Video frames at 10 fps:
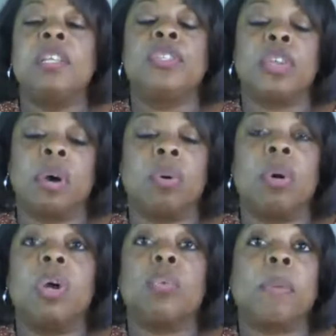
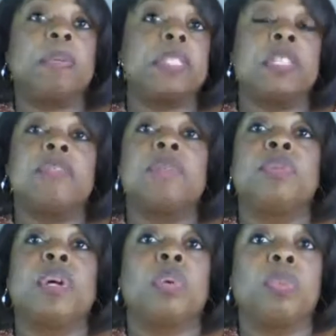So Representative
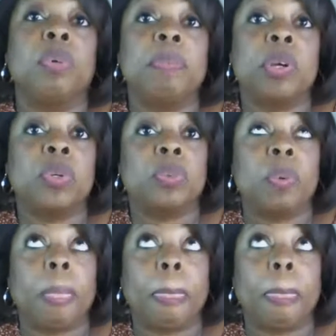Monroe